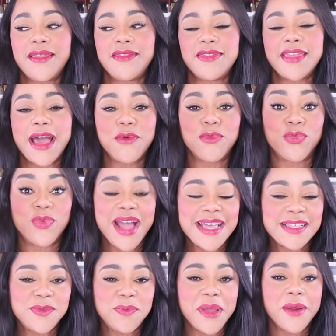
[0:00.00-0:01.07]
and that
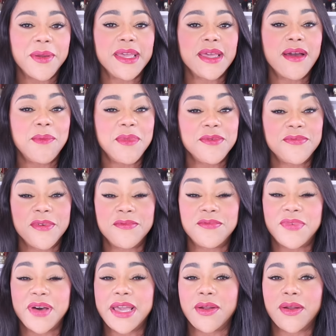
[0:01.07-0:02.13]
raspberry coming from
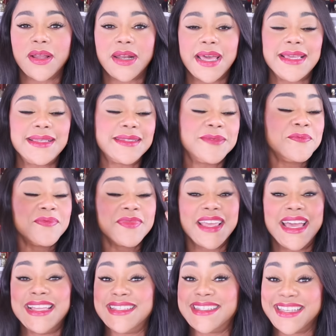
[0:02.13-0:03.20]
Fire on Ice.
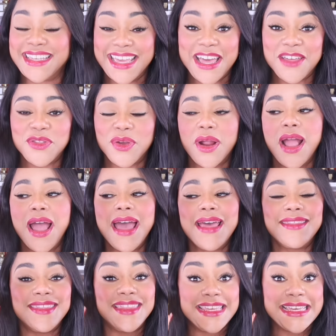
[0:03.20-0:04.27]
And together,
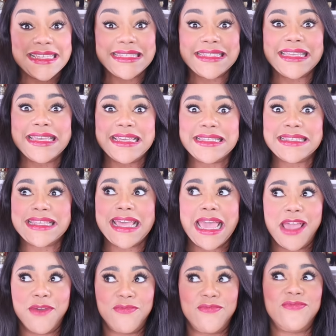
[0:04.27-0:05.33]
this is
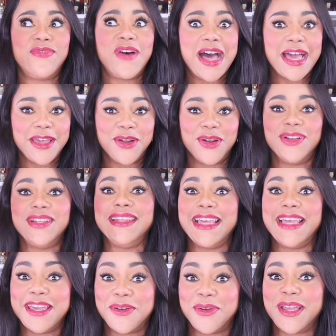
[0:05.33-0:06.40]
a fire
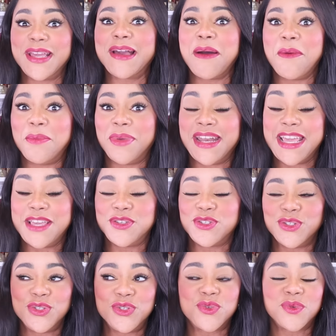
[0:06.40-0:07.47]
layering
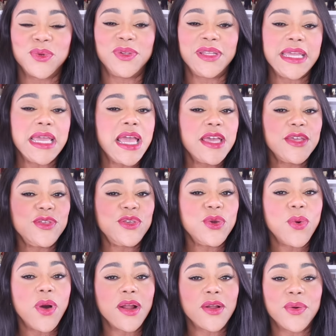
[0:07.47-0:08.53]
combination, truly.
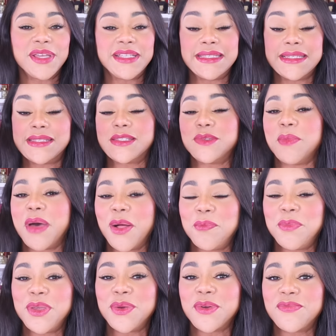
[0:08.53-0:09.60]
You are going to smell
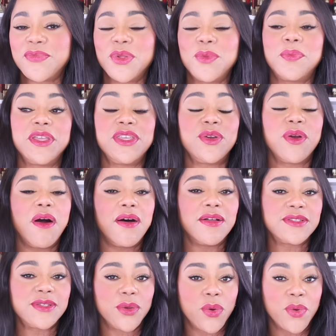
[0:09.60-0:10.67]
beautiful, but you're
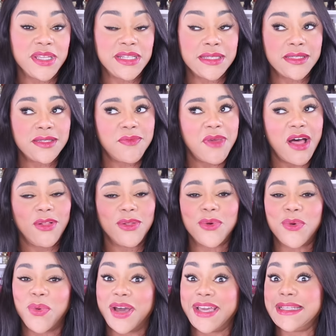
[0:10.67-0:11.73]
also going to smell
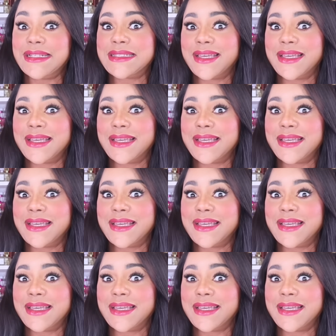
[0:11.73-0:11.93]
quite